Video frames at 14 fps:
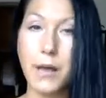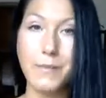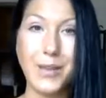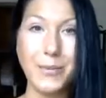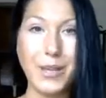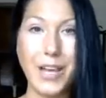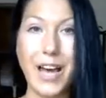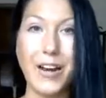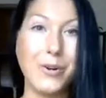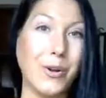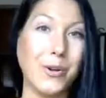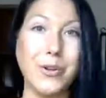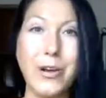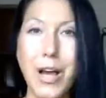maybe, I
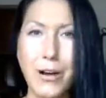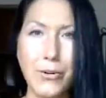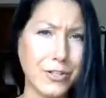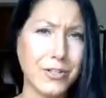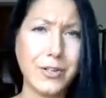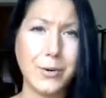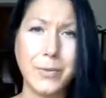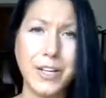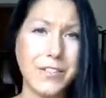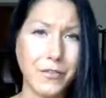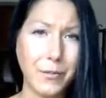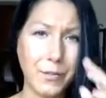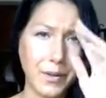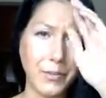don't know, you counter so many
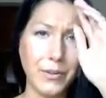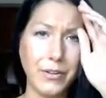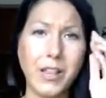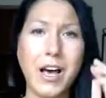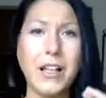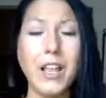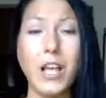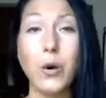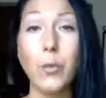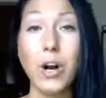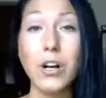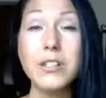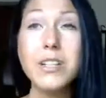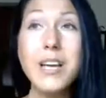different people in the online
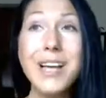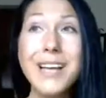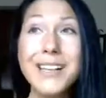world.